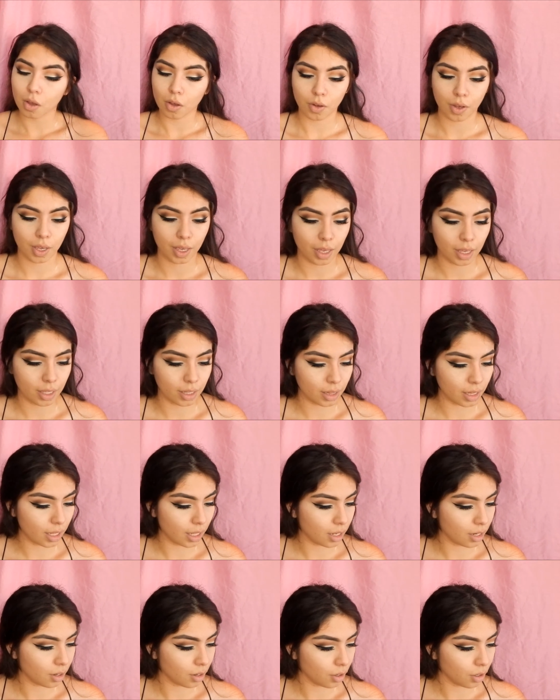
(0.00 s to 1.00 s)
Okay, and
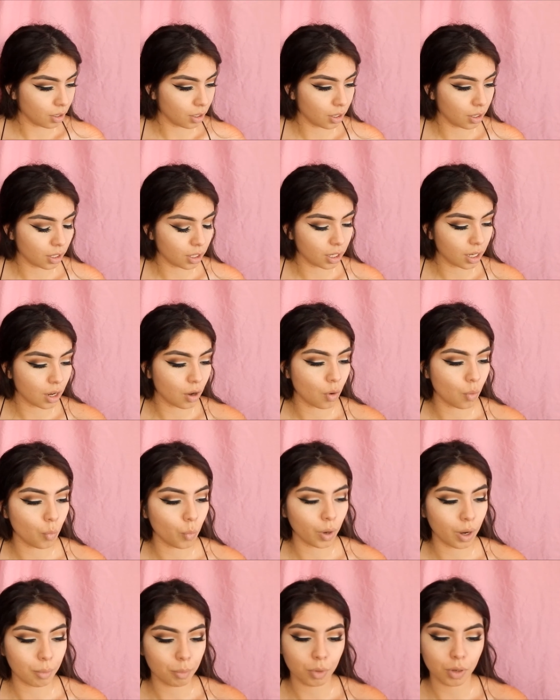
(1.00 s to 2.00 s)
then
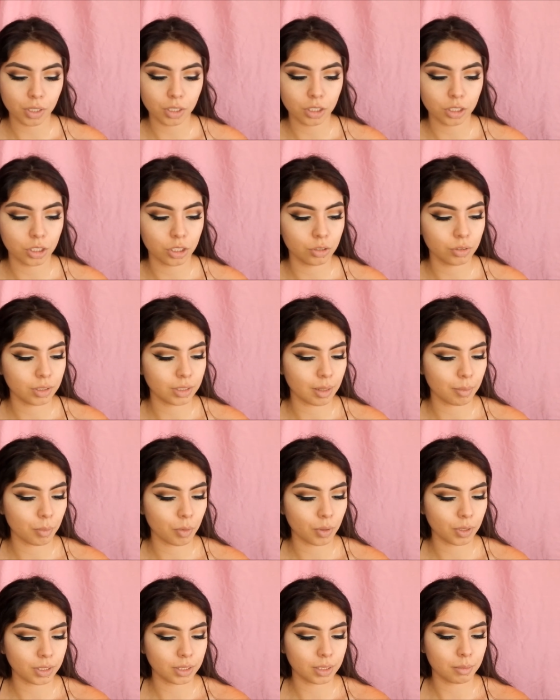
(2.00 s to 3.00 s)
what I'm going to do is I'm
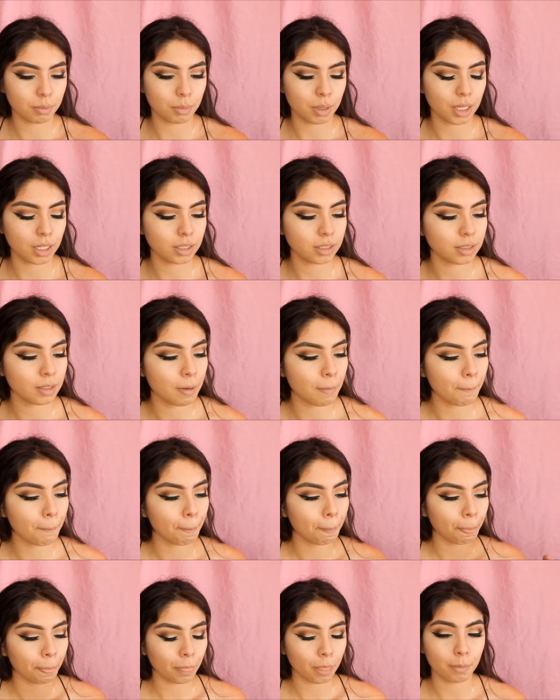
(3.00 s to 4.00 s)
going to mix
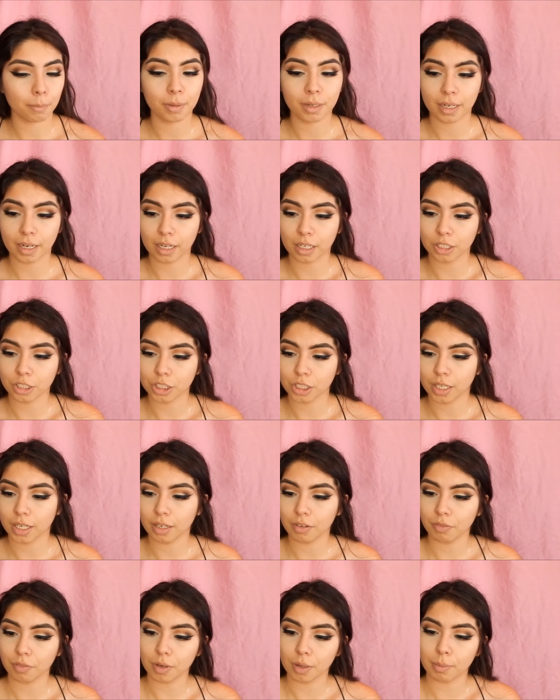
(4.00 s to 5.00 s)
the banana
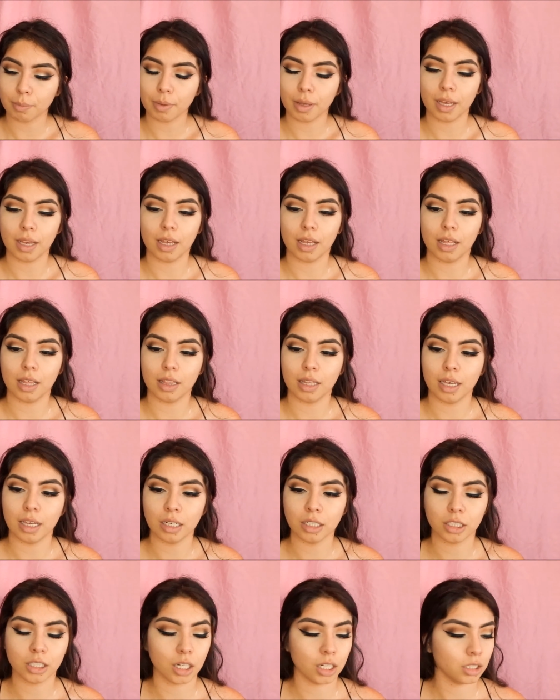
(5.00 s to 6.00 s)
shade from the
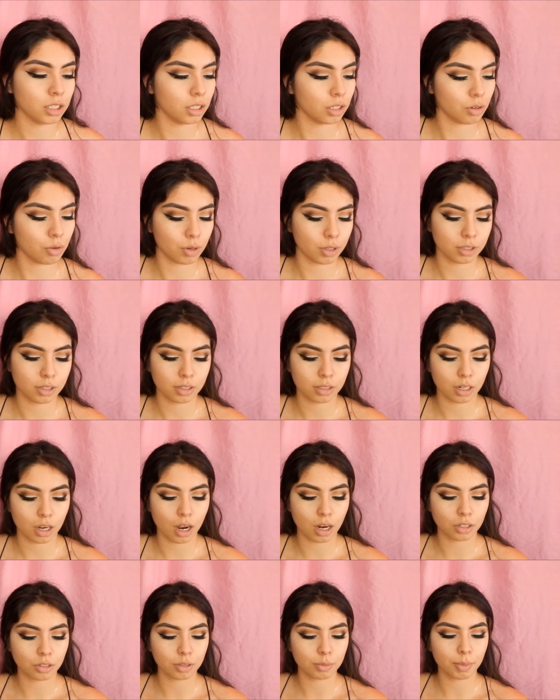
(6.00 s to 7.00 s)
Anastasia
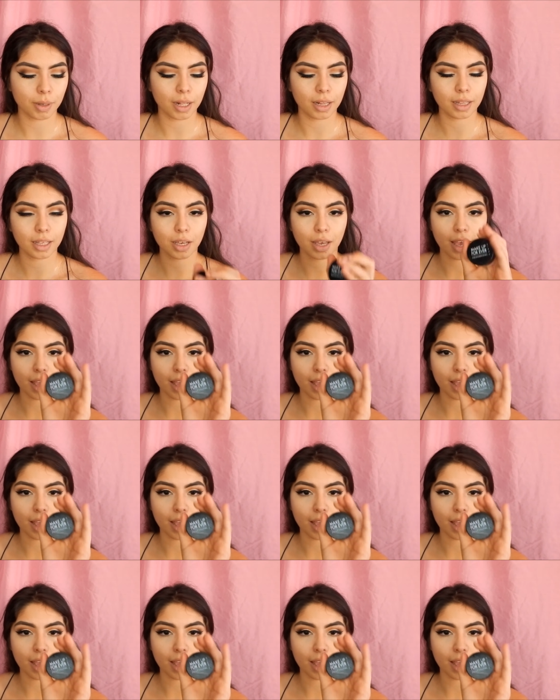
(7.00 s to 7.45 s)
Contour Palette